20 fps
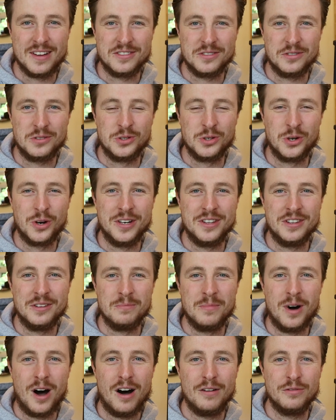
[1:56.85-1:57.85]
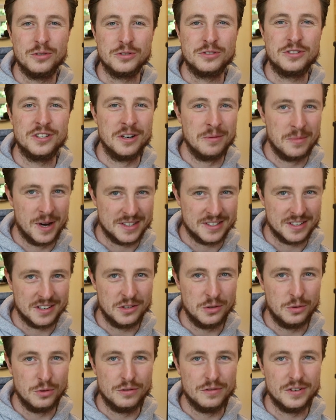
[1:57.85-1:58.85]
hasn't joined the Marvel
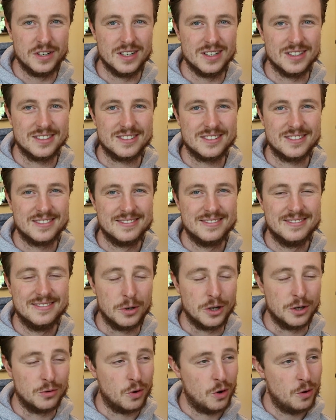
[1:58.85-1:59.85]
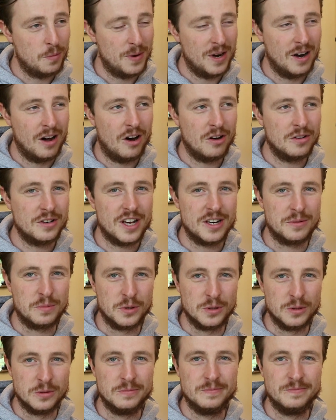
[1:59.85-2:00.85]
Cinematic Universe. But it won't be long,
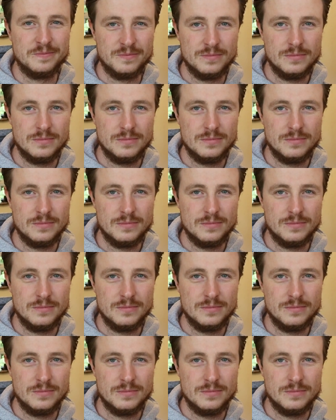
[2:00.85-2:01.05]
Deadpool.